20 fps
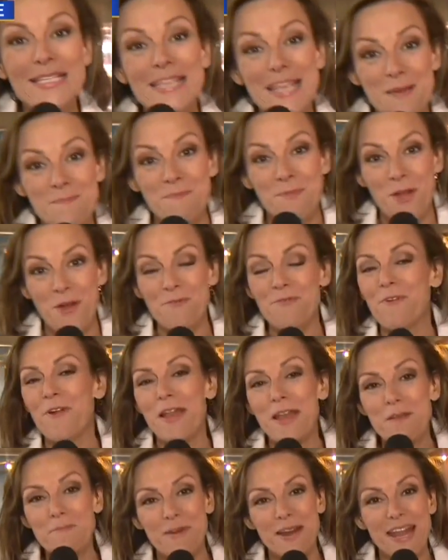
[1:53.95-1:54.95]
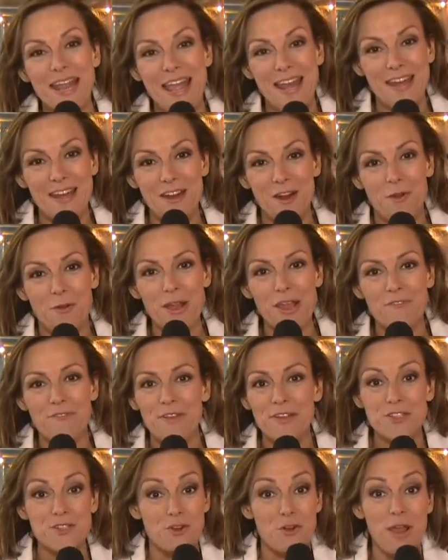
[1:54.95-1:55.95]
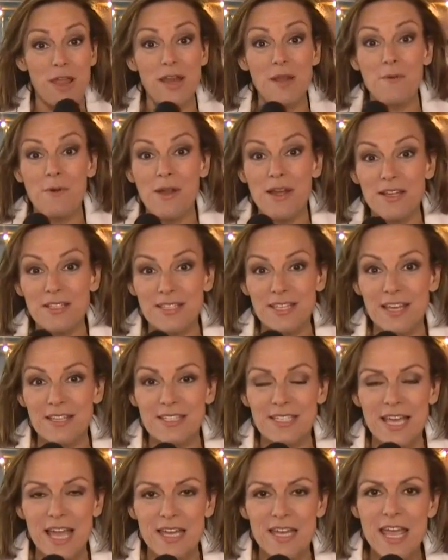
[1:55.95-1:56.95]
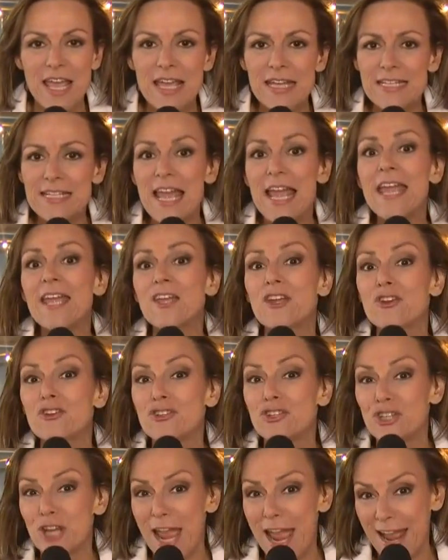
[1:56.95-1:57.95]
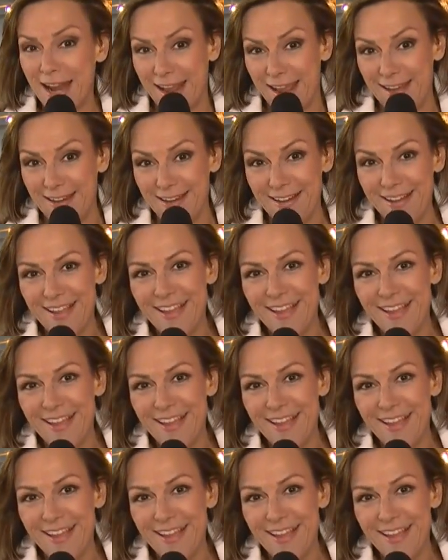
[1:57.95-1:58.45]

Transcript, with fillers: tip, though, for anybody heading to Greek Fest or anywhere else outside take your jacket.